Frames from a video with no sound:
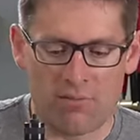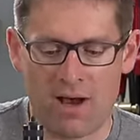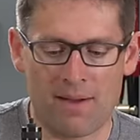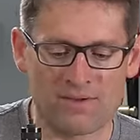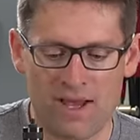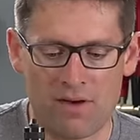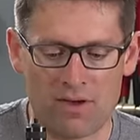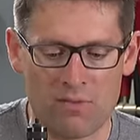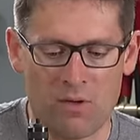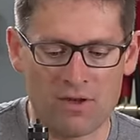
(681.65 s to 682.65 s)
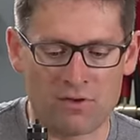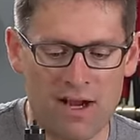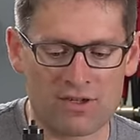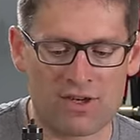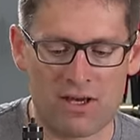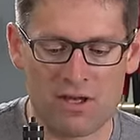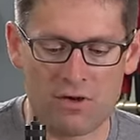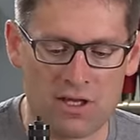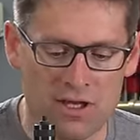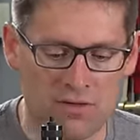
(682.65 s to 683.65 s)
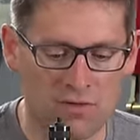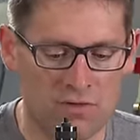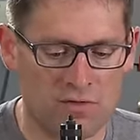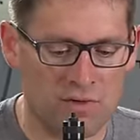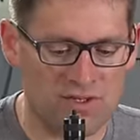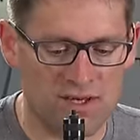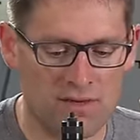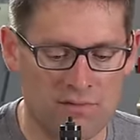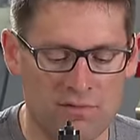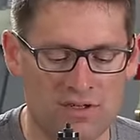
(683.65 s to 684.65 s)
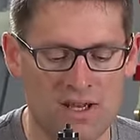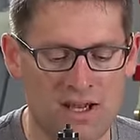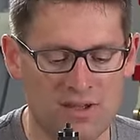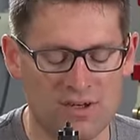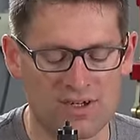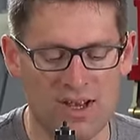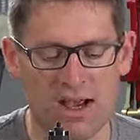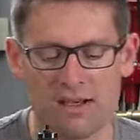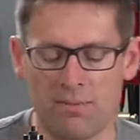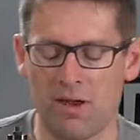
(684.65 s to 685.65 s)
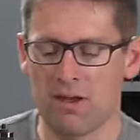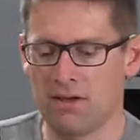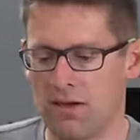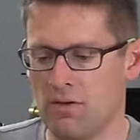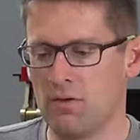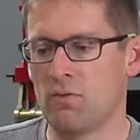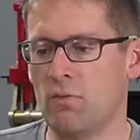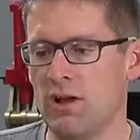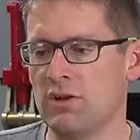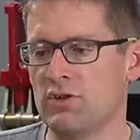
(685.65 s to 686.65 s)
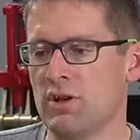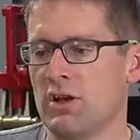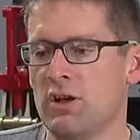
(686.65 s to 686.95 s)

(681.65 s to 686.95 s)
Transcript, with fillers: pops out in one direction and you can twist it to either side depending on which